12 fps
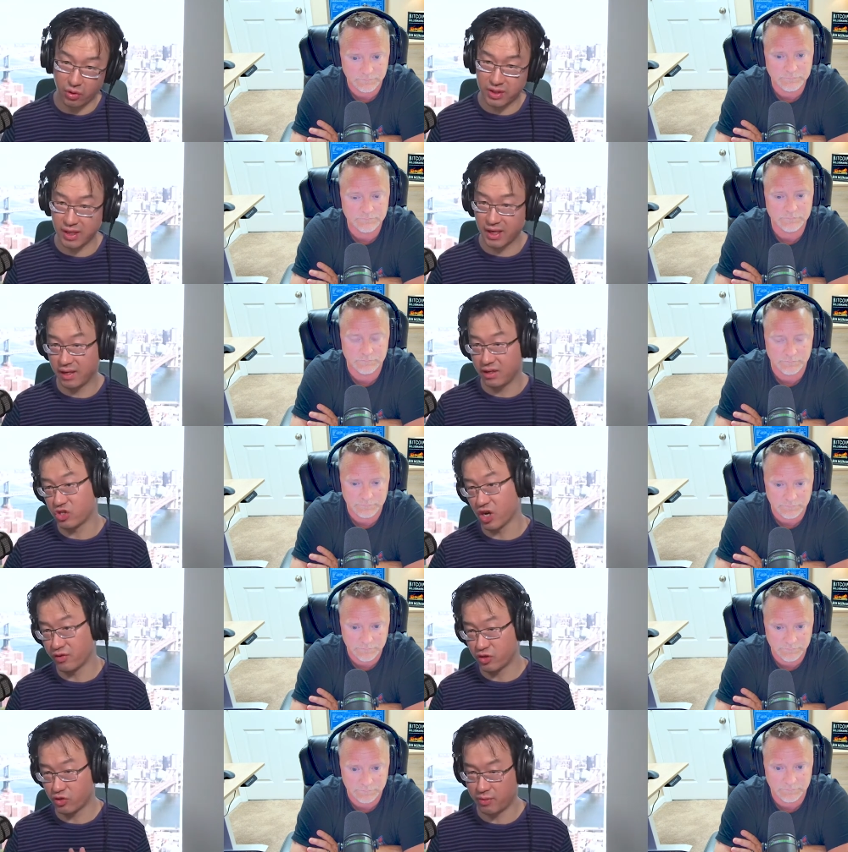Speaker 1: and then
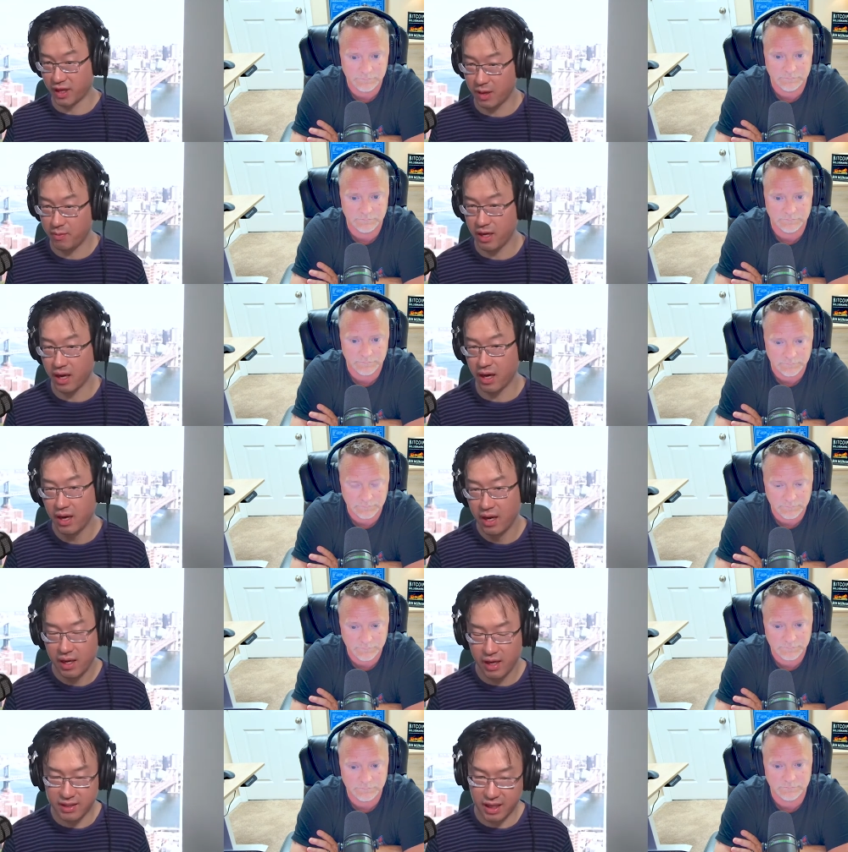JavaScript the API,
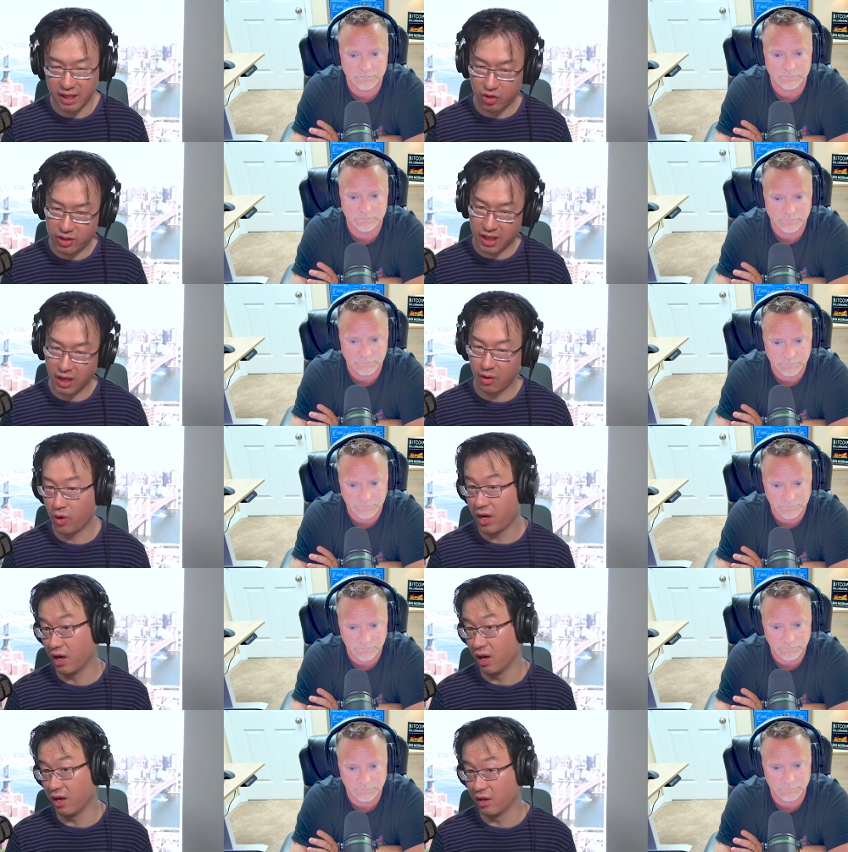it's actually taking away
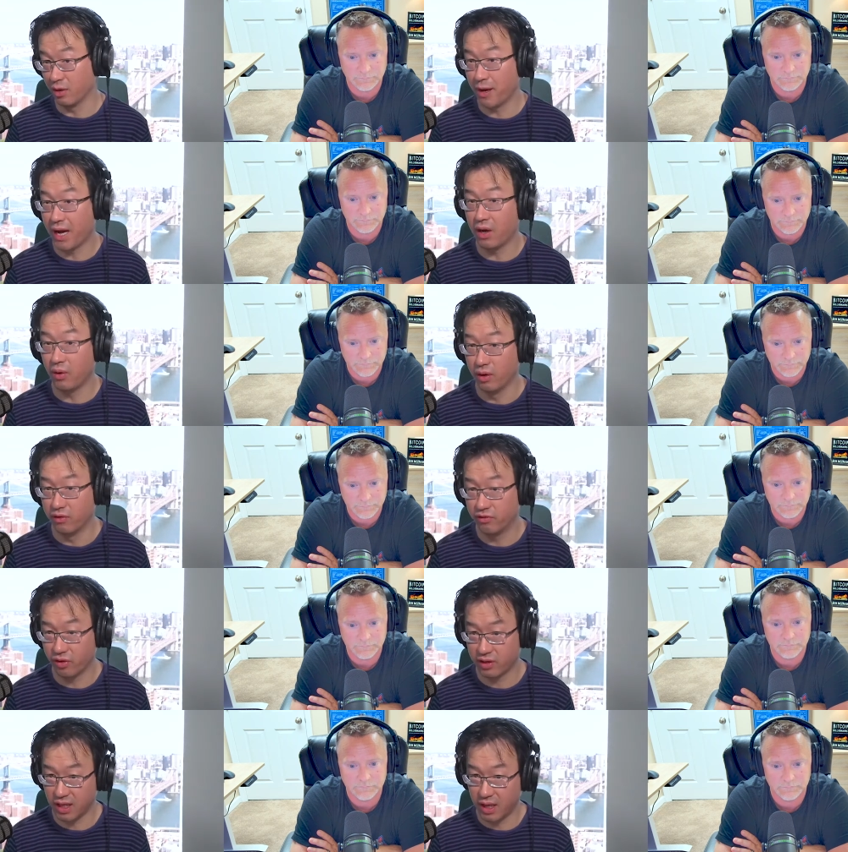a lot of the power.
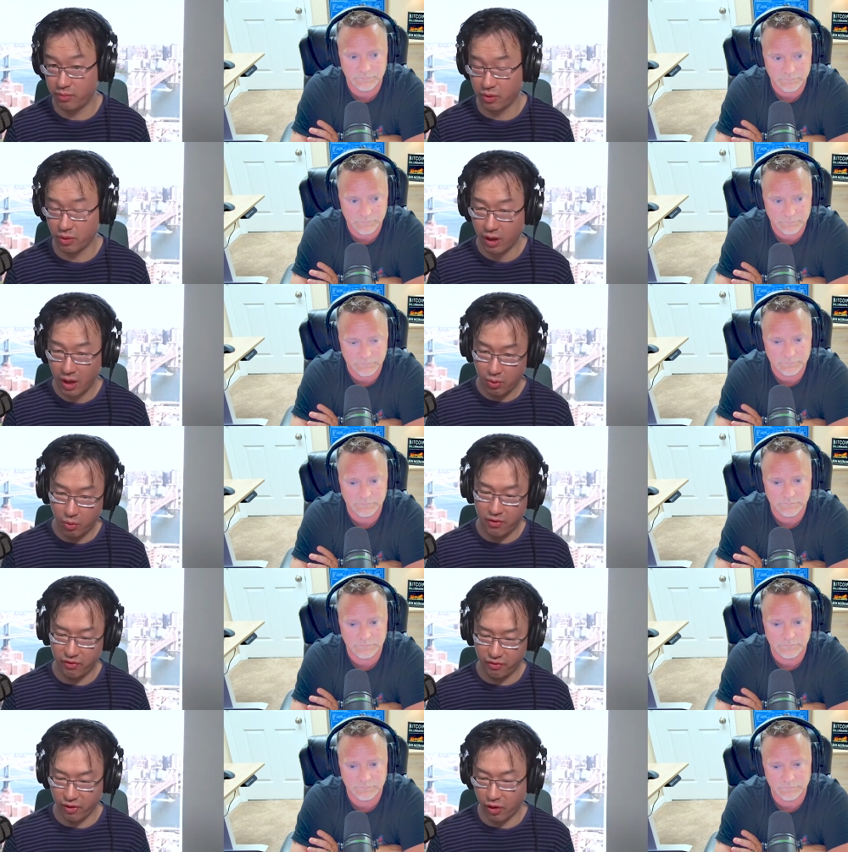For example,
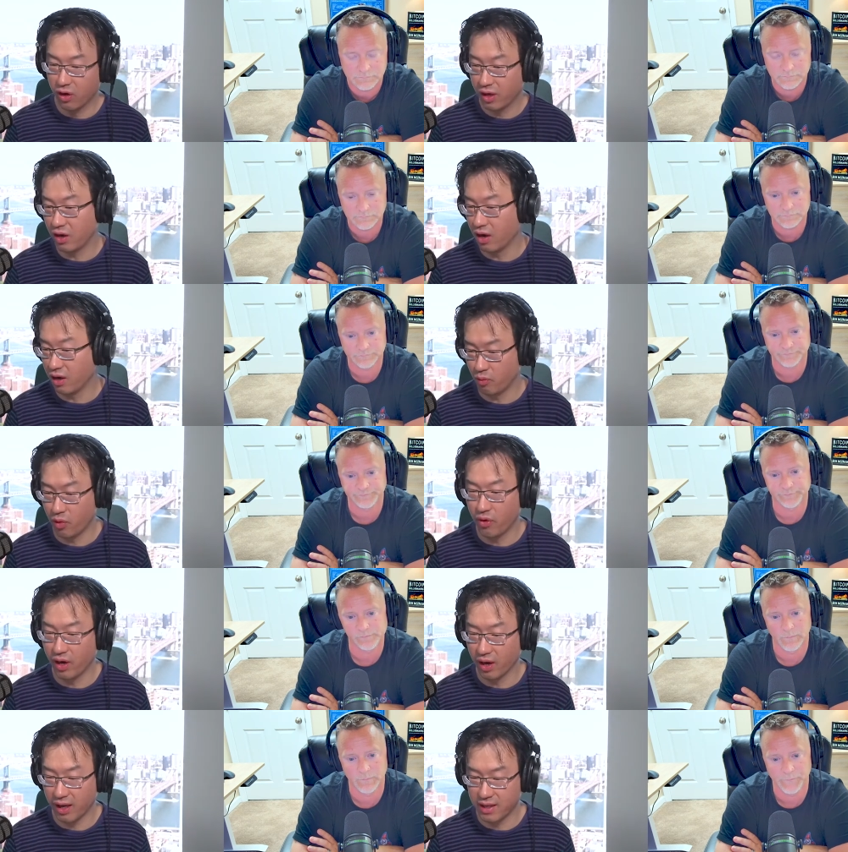we early on we
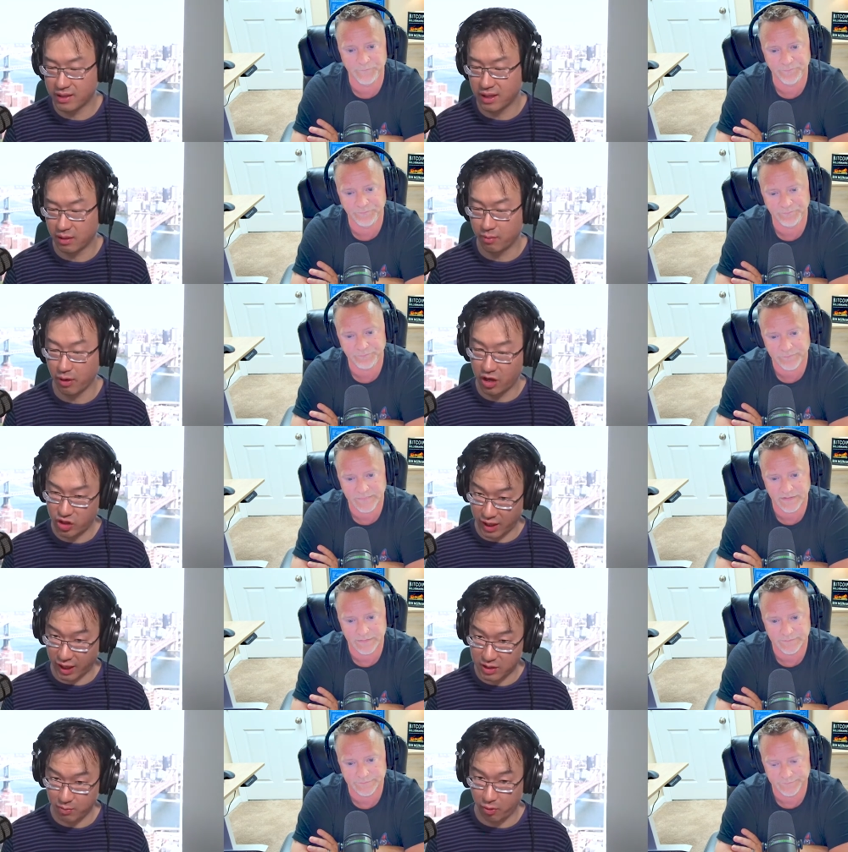realized that the blockchain
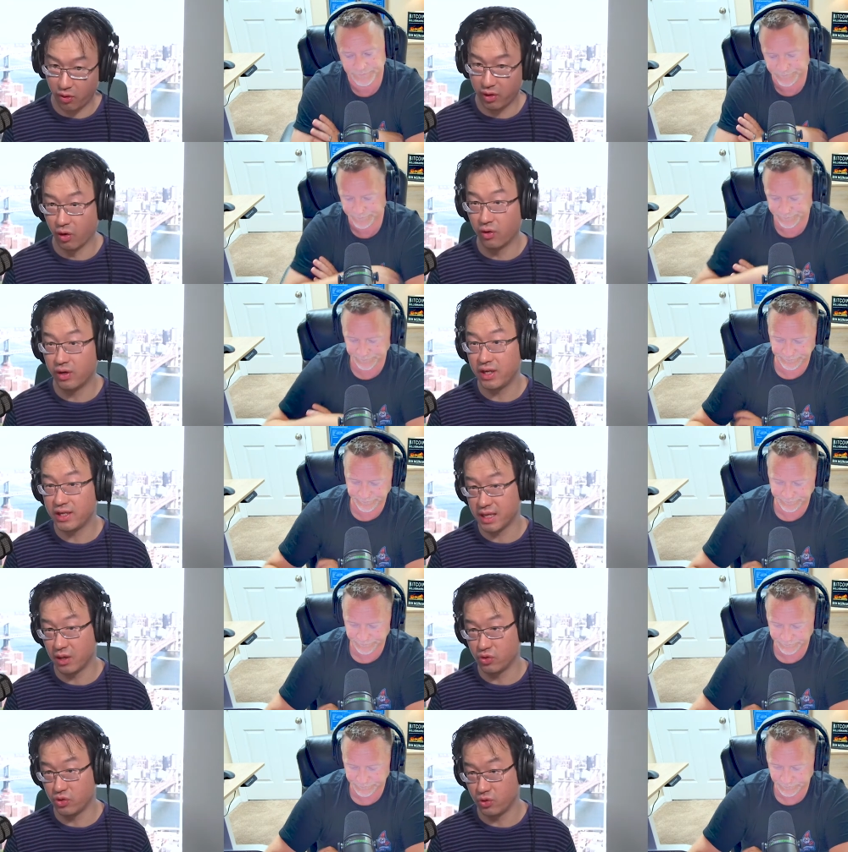explorer only
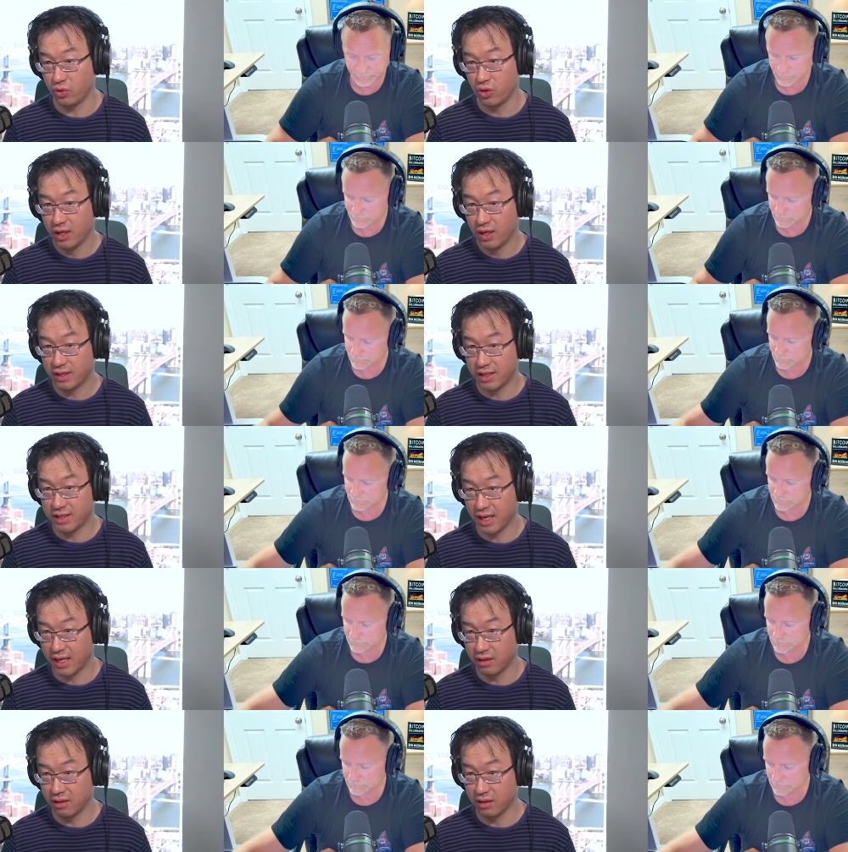tells you the
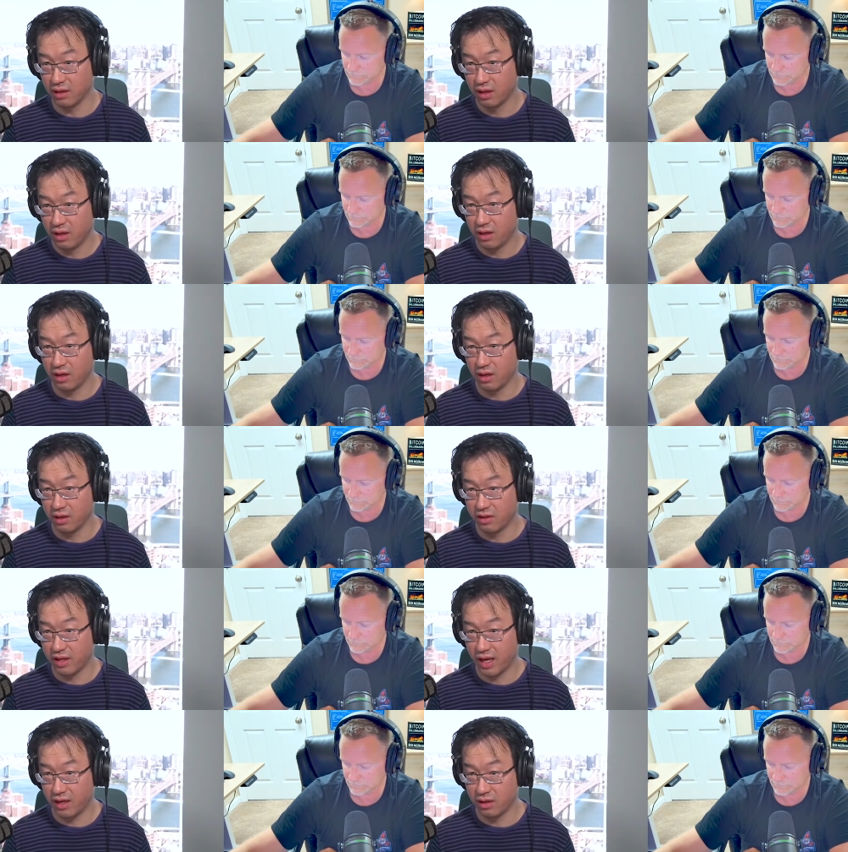data. Uh,
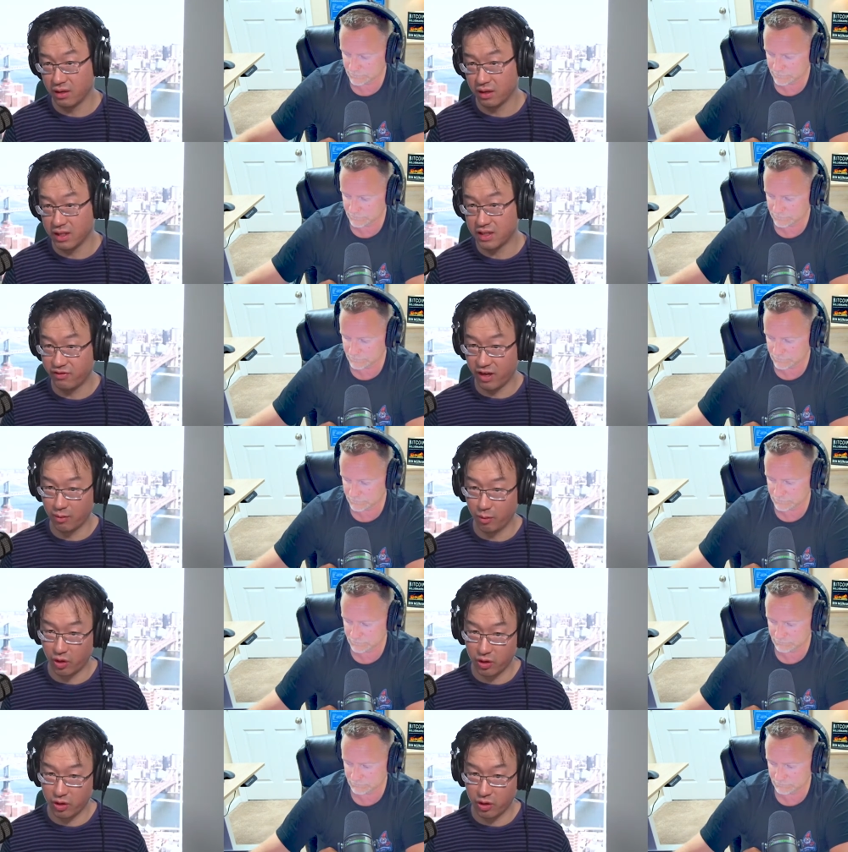that uh, is available on the